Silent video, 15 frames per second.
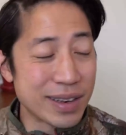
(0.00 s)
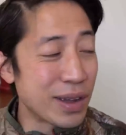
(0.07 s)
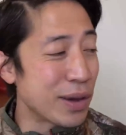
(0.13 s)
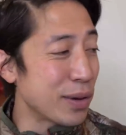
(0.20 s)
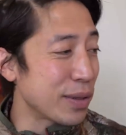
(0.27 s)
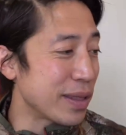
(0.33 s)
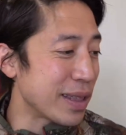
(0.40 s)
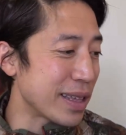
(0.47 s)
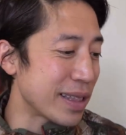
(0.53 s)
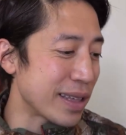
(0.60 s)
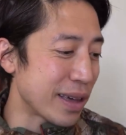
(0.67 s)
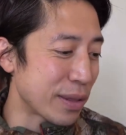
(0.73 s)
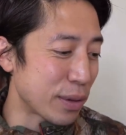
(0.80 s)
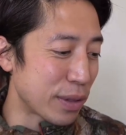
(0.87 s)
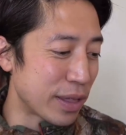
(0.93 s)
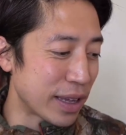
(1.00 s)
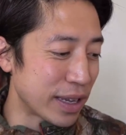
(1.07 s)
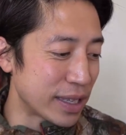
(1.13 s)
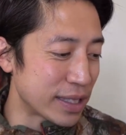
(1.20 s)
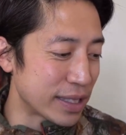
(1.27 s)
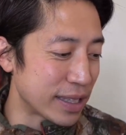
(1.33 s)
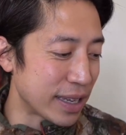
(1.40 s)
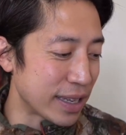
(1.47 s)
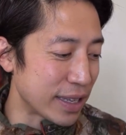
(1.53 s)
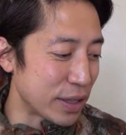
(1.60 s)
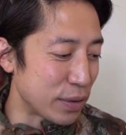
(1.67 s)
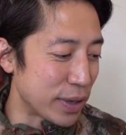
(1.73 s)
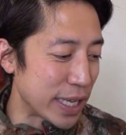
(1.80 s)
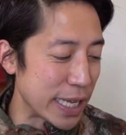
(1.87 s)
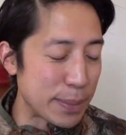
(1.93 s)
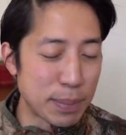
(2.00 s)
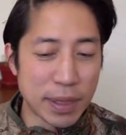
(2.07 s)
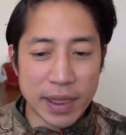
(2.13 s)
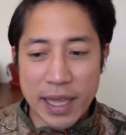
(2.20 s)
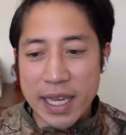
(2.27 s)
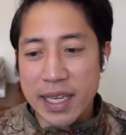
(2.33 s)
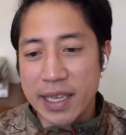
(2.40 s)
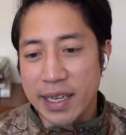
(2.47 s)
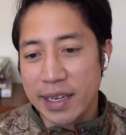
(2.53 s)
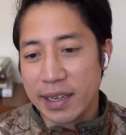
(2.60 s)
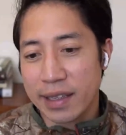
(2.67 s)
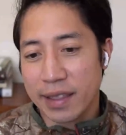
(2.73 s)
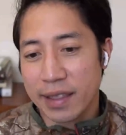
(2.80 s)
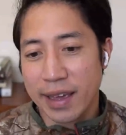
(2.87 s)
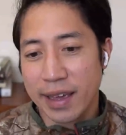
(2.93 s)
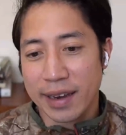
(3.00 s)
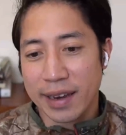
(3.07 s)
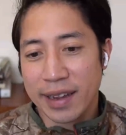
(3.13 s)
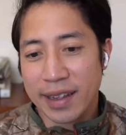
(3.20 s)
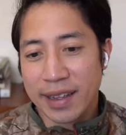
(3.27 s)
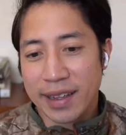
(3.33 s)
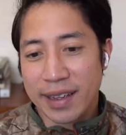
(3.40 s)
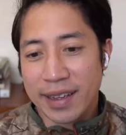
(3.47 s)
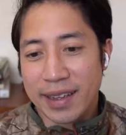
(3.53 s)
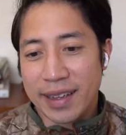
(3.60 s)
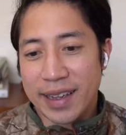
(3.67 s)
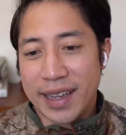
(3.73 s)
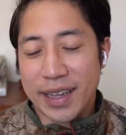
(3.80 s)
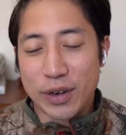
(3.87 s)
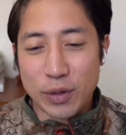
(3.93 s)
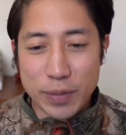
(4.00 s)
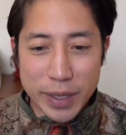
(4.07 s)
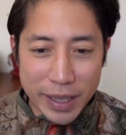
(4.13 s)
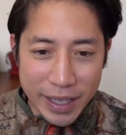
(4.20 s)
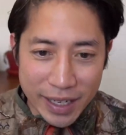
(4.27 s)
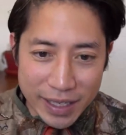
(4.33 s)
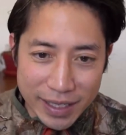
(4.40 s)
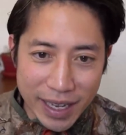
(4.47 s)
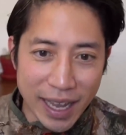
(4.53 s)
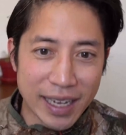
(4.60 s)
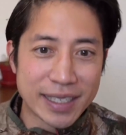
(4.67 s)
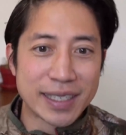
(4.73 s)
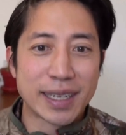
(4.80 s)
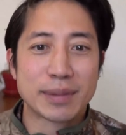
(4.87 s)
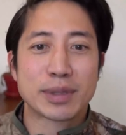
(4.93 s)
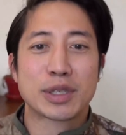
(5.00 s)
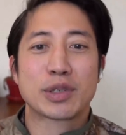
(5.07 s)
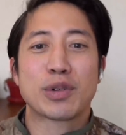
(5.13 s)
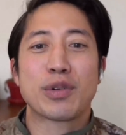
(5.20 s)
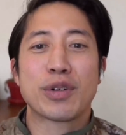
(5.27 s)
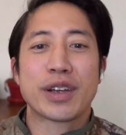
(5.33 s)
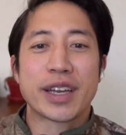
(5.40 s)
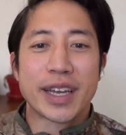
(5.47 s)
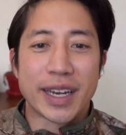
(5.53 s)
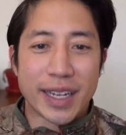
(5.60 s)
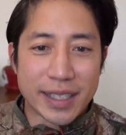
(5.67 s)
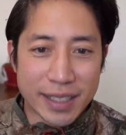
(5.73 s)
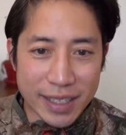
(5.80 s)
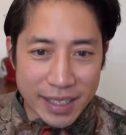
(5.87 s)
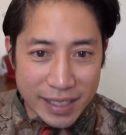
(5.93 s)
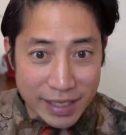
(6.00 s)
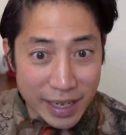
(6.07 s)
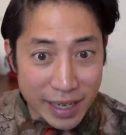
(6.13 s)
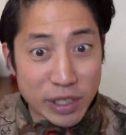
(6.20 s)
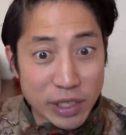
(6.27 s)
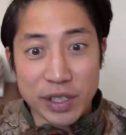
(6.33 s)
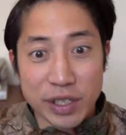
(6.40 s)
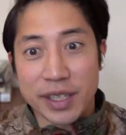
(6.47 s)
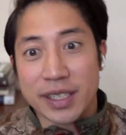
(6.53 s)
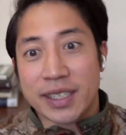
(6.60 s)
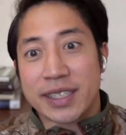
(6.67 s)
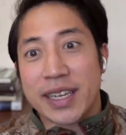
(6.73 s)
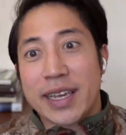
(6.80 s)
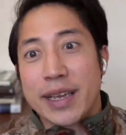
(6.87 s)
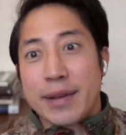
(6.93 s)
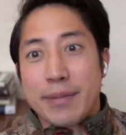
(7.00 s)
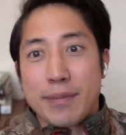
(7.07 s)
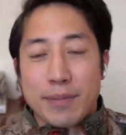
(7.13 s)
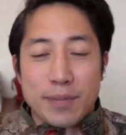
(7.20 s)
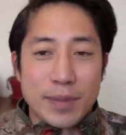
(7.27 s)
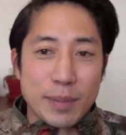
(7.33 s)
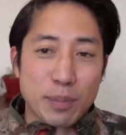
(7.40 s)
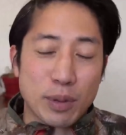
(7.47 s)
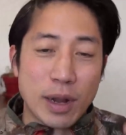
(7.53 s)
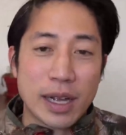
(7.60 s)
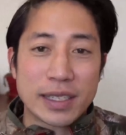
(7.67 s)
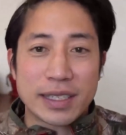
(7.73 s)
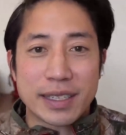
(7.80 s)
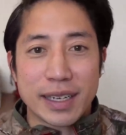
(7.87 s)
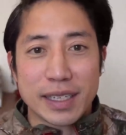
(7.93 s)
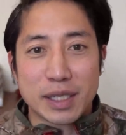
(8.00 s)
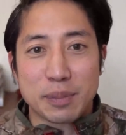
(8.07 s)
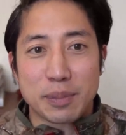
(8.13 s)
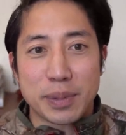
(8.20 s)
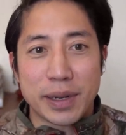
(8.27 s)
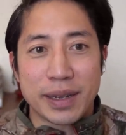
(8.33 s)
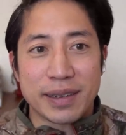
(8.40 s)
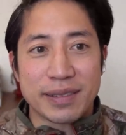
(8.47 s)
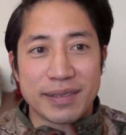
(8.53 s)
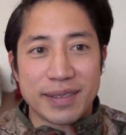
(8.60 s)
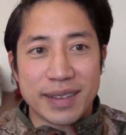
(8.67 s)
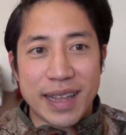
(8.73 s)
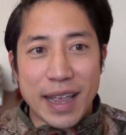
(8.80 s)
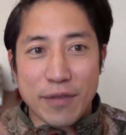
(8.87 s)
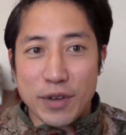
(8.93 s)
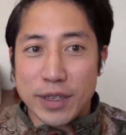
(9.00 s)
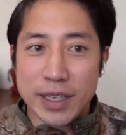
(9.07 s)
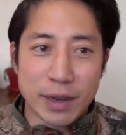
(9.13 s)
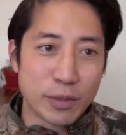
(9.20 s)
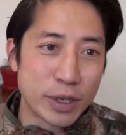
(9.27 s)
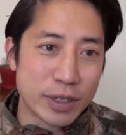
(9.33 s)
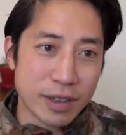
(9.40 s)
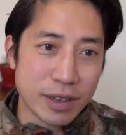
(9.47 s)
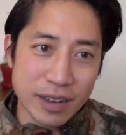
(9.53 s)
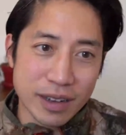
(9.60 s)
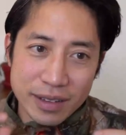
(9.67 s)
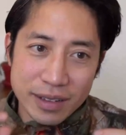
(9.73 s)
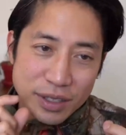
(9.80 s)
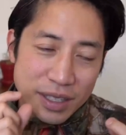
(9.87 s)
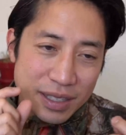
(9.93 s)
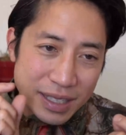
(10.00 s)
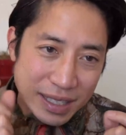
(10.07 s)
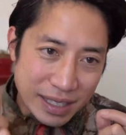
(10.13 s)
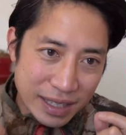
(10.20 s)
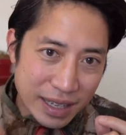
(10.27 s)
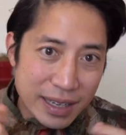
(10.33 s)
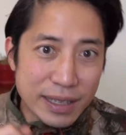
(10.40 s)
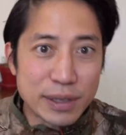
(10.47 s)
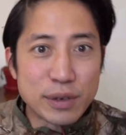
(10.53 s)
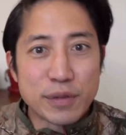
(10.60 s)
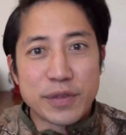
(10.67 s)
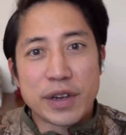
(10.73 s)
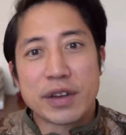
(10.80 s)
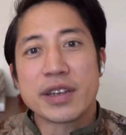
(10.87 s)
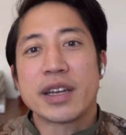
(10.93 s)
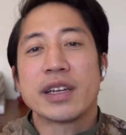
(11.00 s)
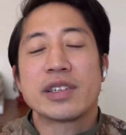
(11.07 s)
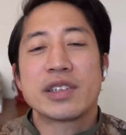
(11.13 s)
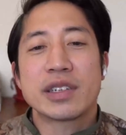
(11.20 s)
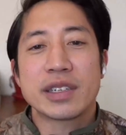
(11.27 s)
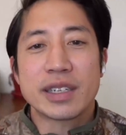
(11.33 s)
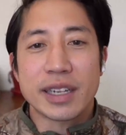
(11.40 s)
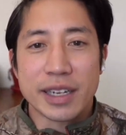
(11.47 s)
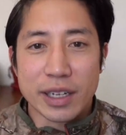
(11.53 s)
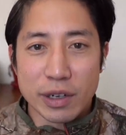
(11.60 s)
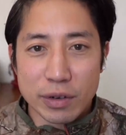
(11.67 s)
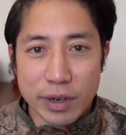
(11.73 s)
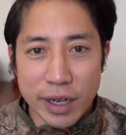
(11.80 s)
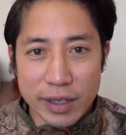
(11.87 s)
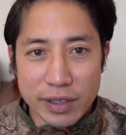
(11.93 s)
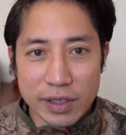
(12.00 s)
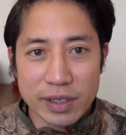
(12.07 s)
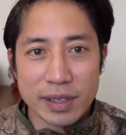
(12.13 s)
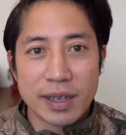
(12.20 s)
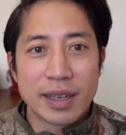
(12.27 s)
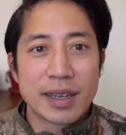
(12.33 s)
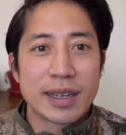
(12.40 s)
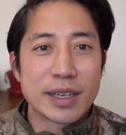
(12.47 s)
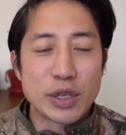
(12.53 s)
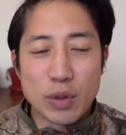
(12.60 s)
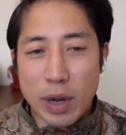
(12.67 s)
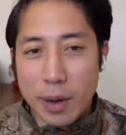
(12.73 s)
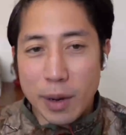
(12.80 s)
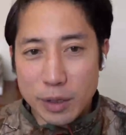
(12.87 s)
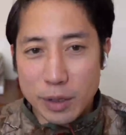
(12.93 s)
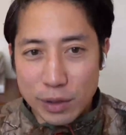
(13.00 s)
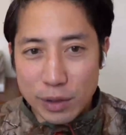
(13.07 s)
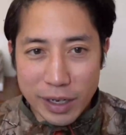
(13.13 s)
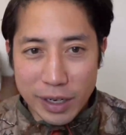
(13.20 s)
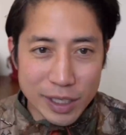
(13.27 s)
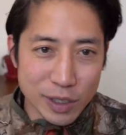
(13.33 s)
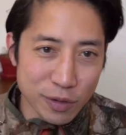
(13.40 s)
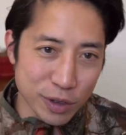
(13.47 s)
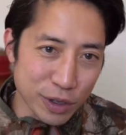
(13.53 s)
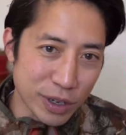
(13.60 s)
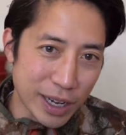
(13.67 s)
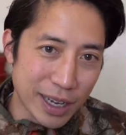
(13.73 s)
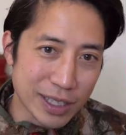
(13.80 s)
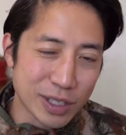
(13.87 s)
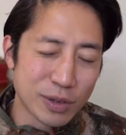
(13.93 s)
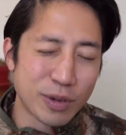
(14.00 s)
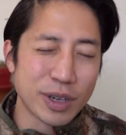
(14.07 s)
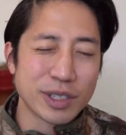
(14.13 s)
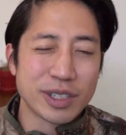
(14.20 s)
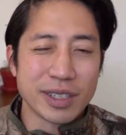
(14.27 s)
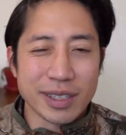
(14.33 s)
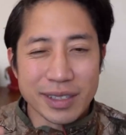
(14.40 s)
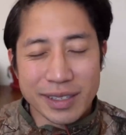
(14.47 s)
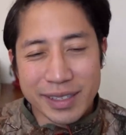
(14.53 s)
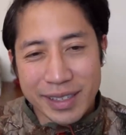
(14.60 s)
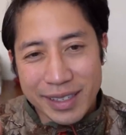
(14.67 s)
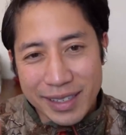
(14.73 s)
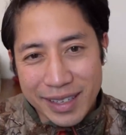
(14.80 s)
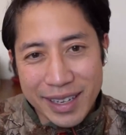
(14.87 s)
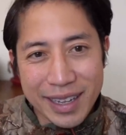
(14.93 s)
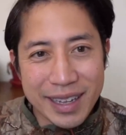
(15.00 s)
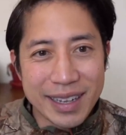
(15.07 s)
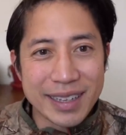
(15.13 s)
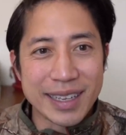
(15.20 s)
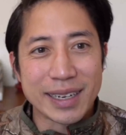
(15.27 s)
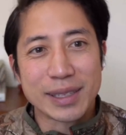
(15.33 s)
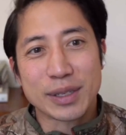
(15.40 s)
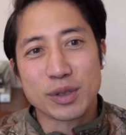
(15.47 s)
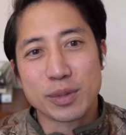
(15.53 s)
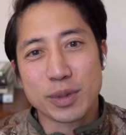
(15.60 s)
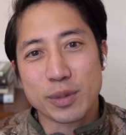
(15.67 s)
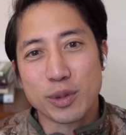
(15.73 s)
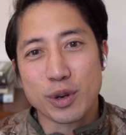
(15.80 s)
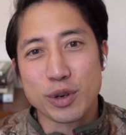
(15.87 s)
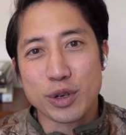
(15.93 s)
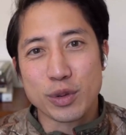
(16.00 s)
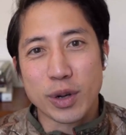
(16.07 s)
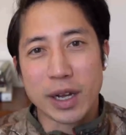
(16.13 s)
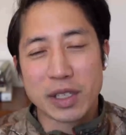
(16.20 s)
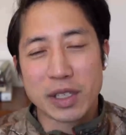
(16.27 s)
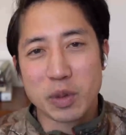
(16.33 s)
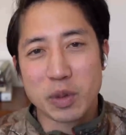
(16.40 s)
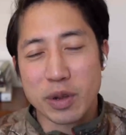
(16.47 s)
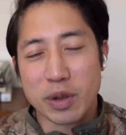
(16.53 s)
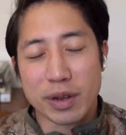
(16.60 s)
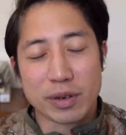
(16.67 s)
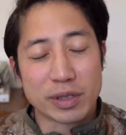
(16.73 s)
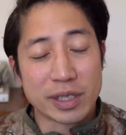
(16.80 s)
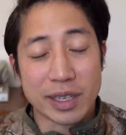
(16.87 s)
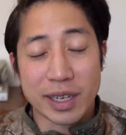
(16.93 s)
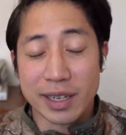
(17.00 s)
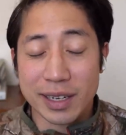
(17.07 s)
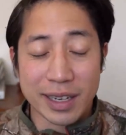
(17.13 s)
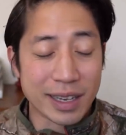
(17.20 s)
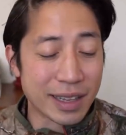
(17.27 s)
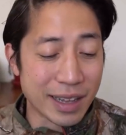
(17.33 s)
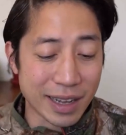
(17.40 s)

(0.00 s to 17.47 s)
No, the other thing is that you keep thinking that it'll be the exact same story and it's essentially the same process, but every time we talk, there's a slight little variation and it creates new opportunities for you to ask questions and get a little bit more nuance with your understanding.